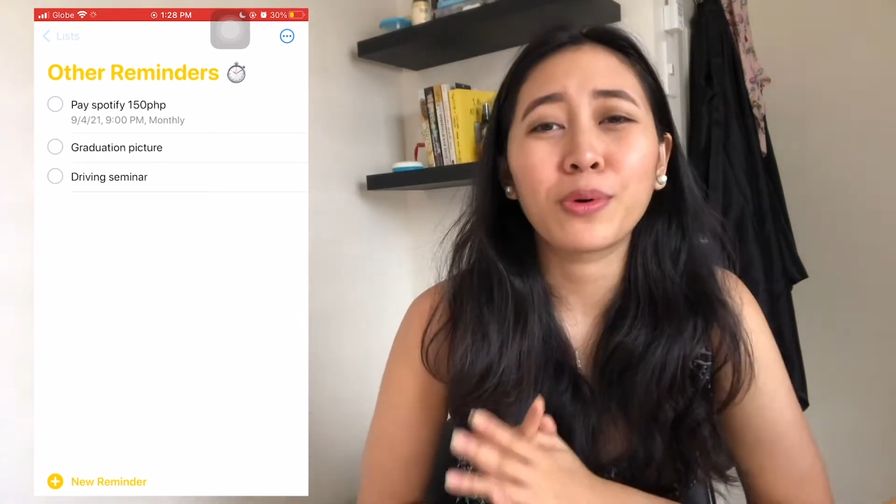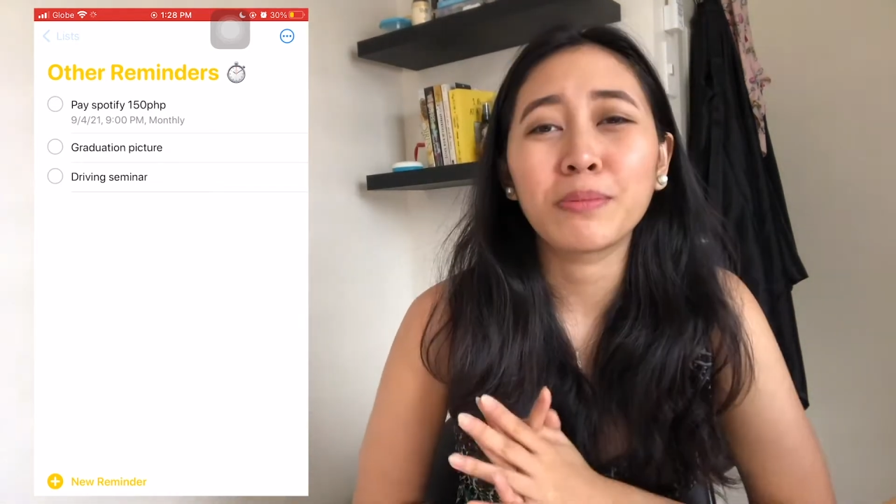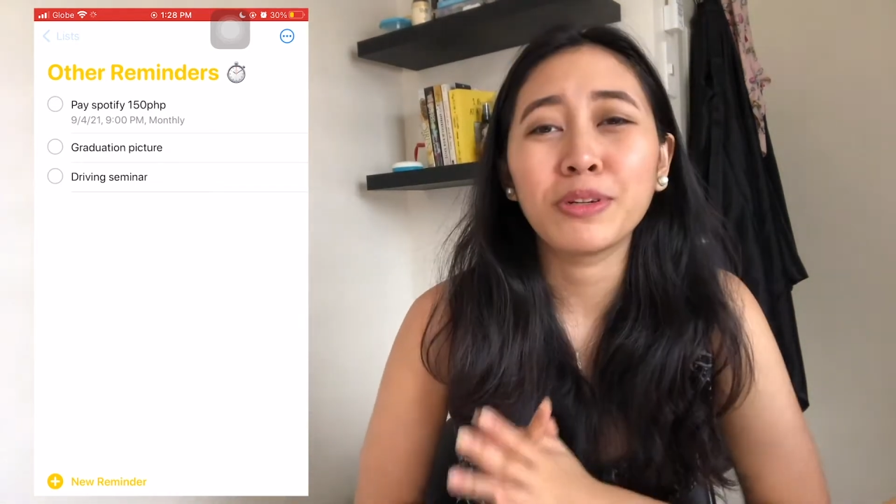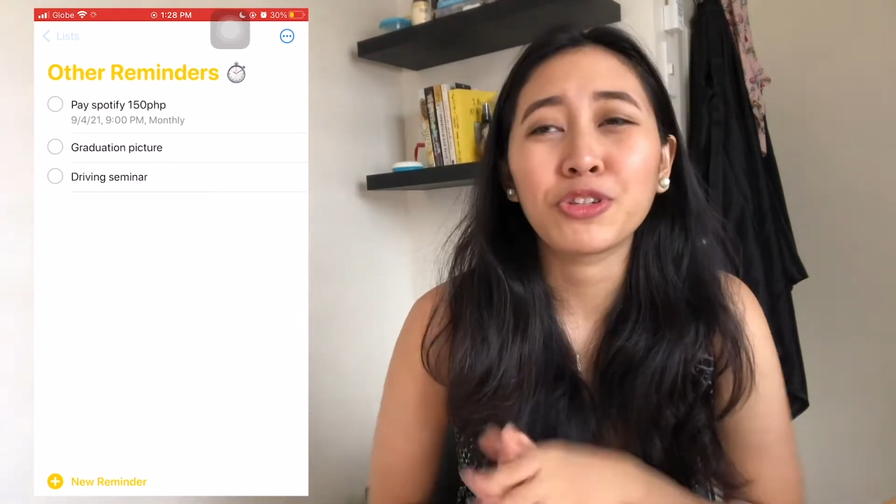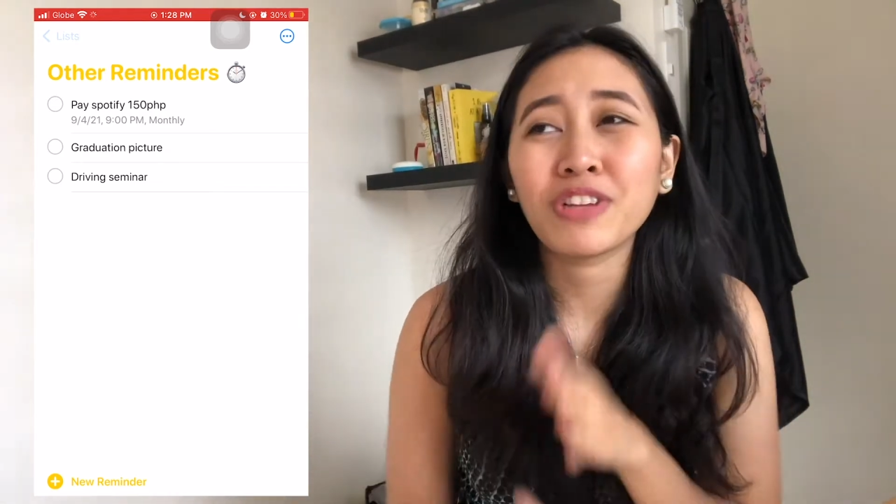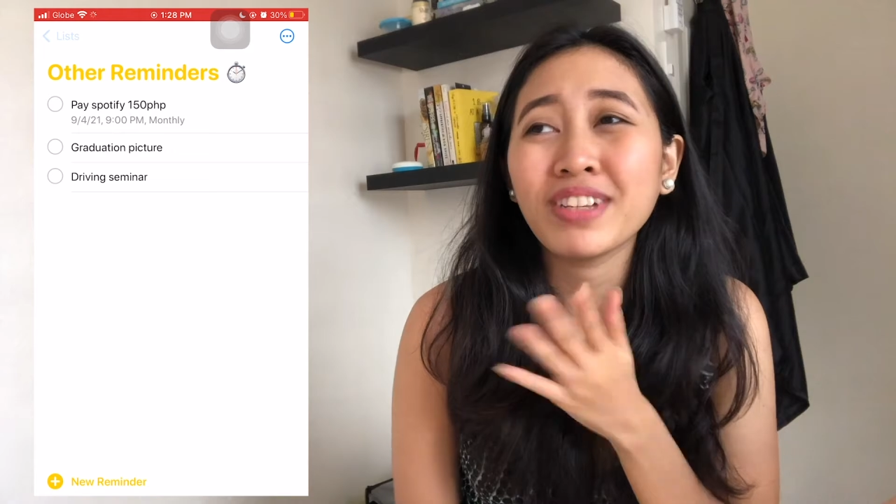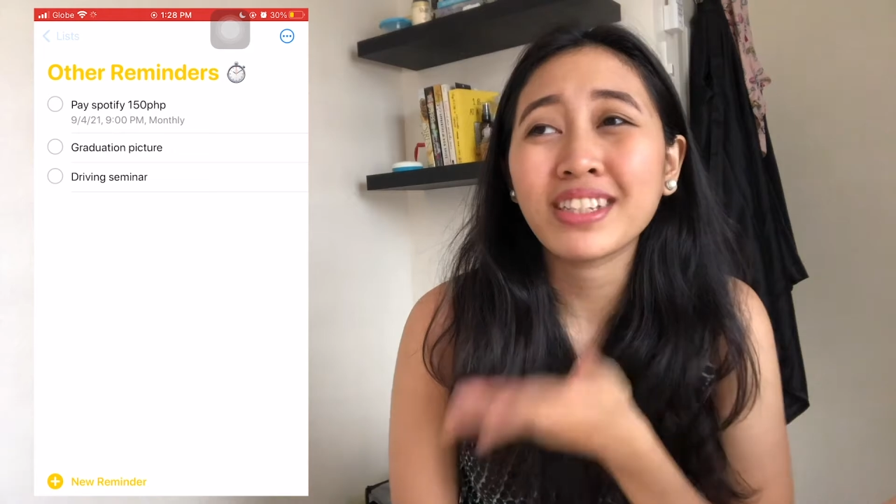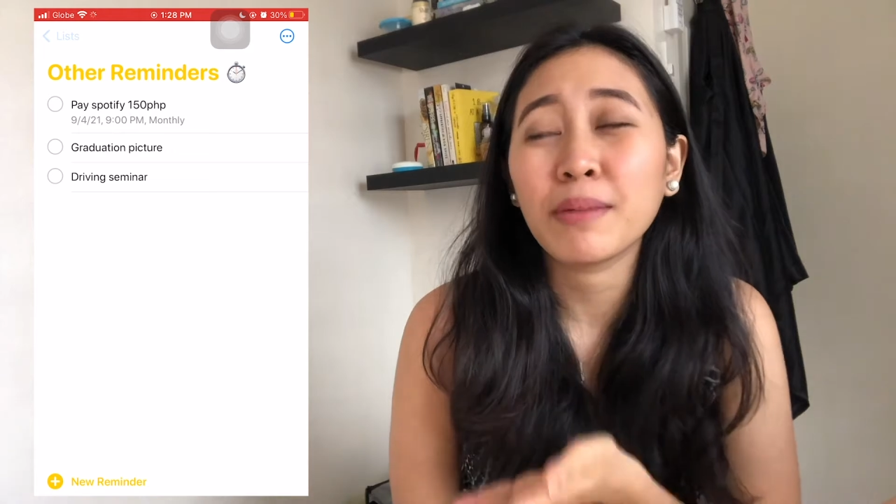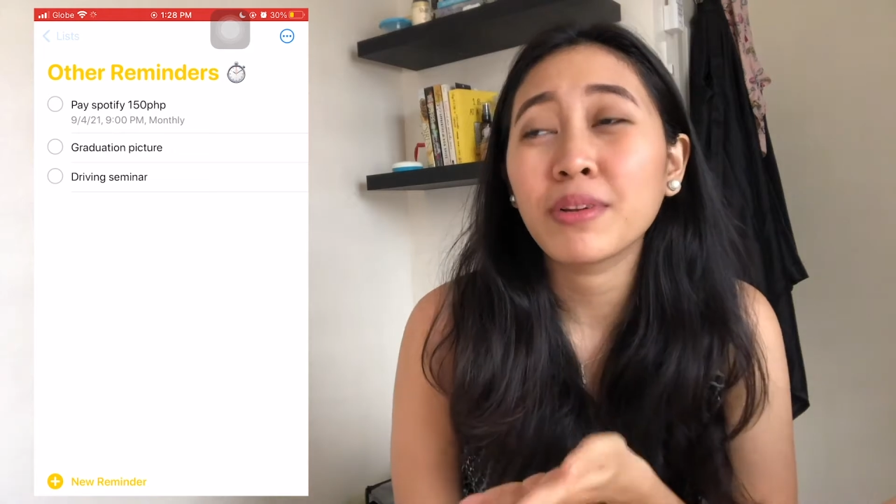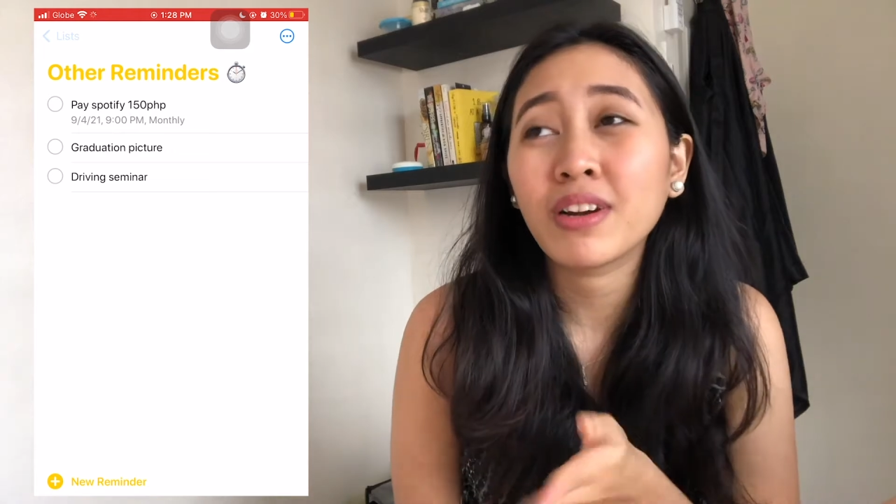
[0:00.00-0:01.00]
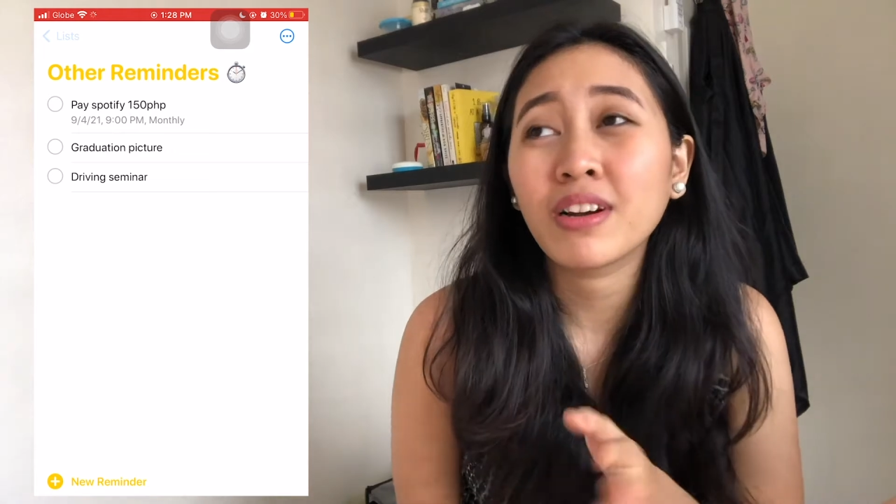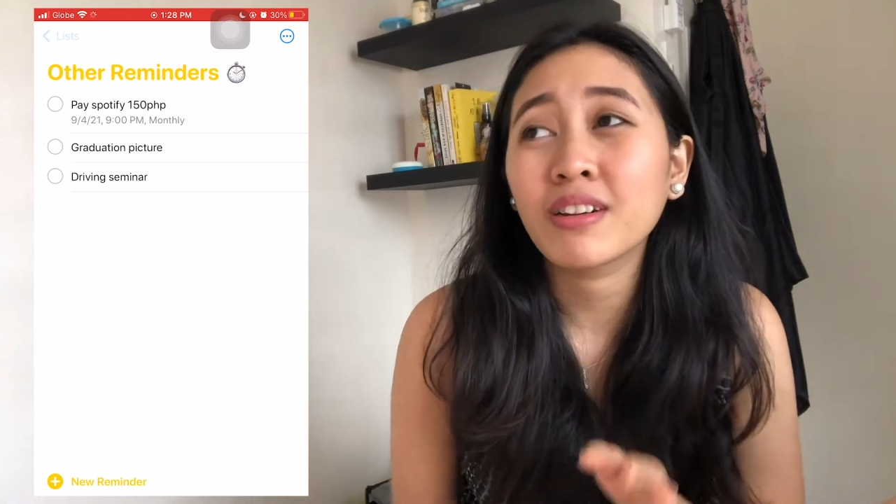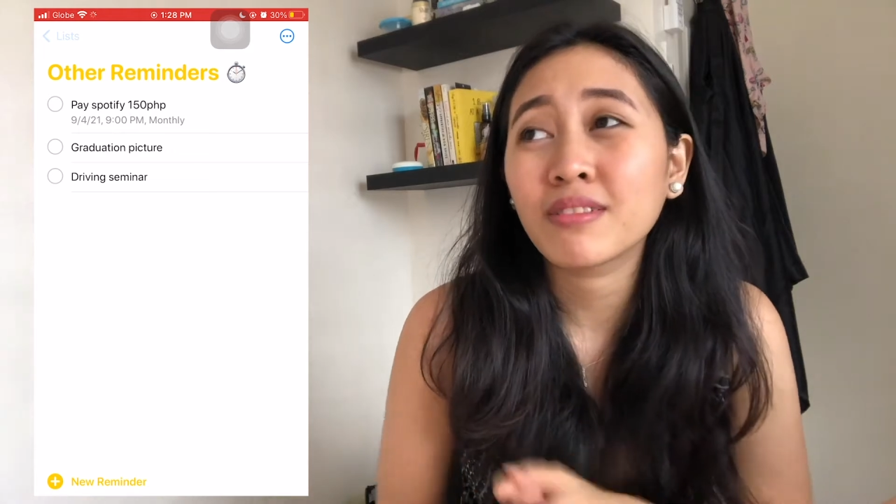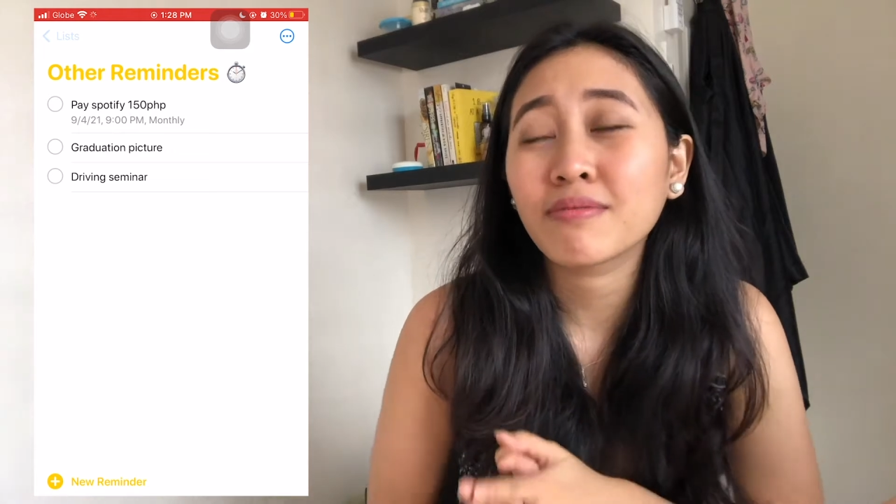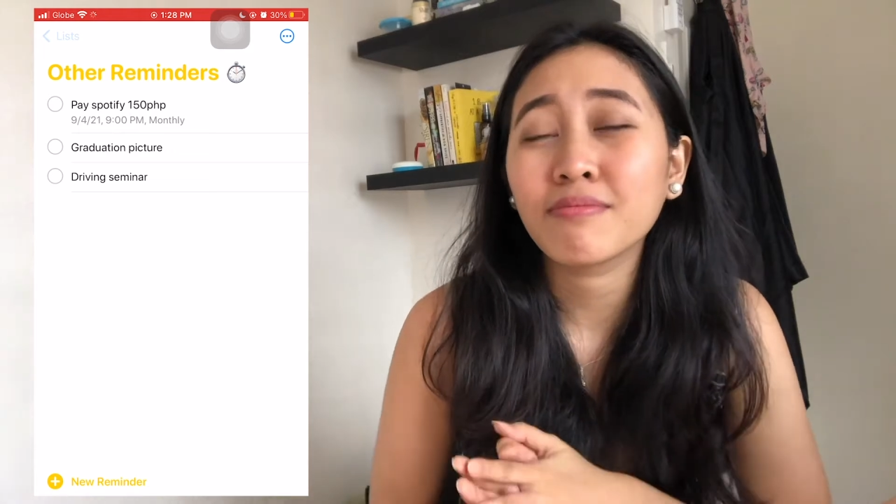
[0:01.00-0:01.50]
or my driving seminar.